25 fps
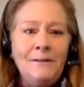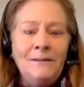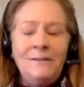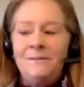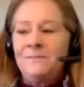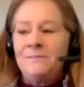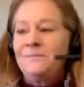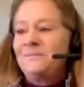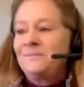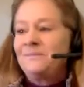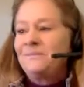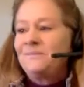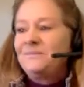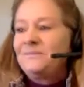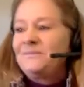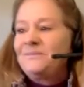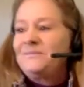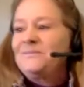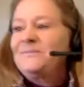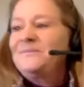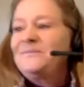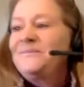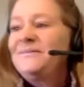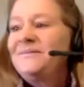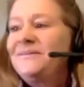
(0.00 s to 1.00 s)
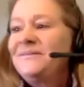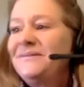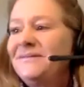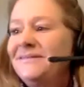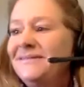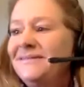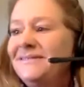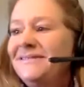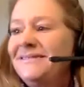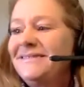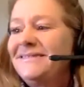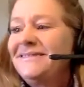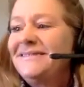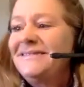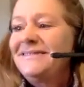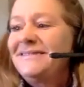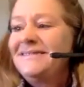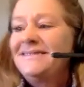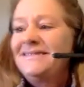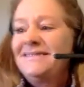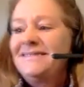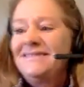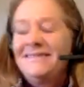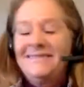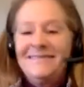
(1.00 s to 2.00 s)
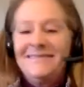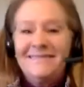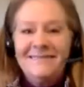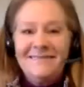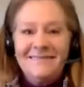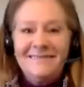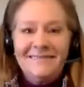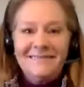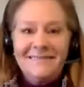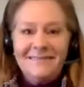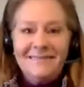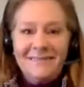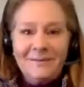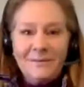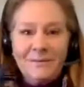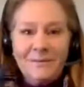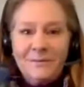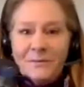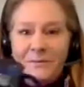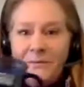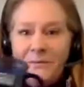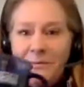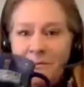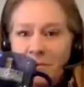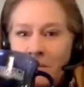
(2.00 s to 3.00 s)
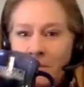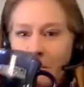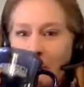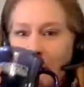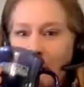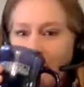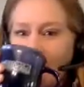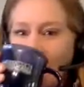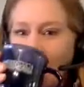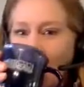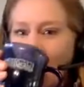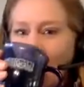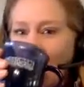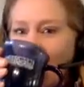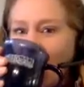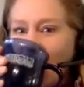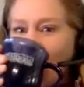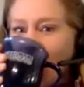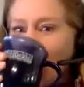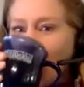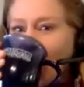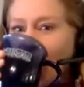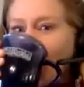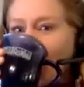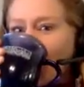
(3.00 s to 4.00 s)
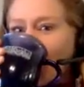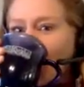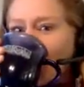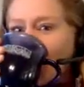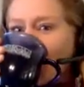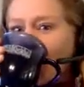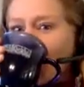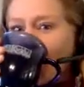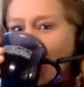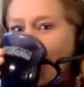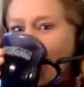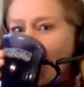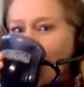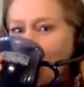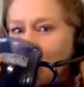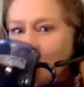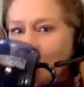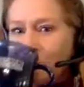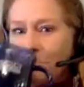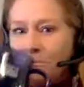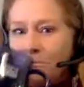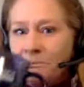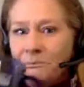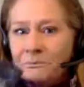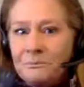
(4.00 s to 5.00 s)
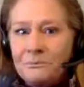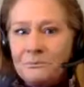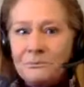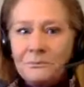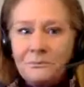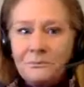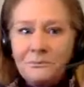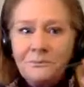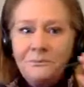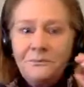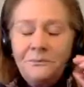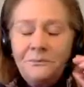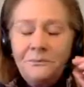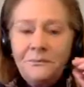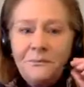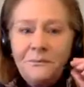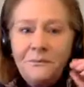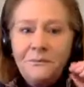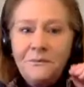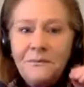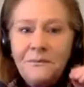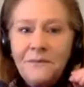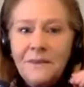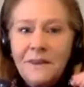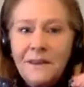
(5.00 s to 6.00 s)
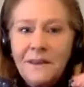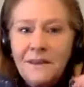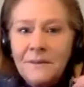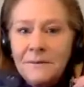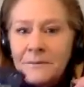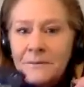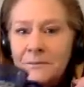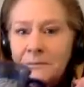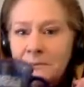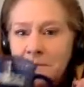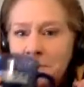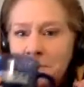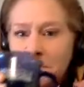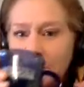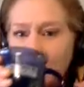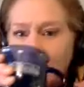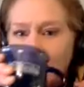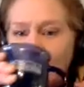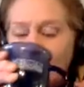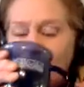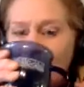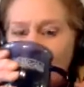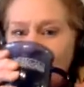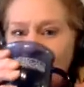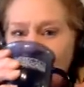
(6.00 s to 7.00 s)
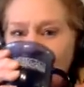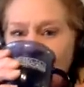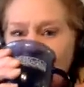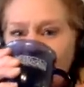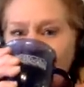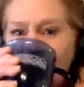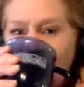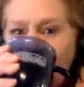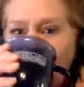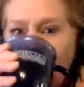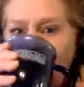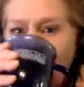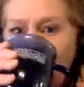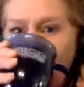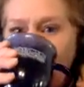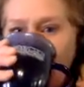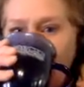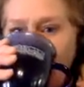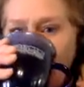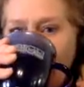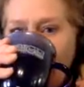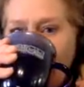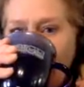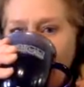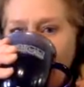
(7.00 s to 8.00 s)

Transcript: [no speech]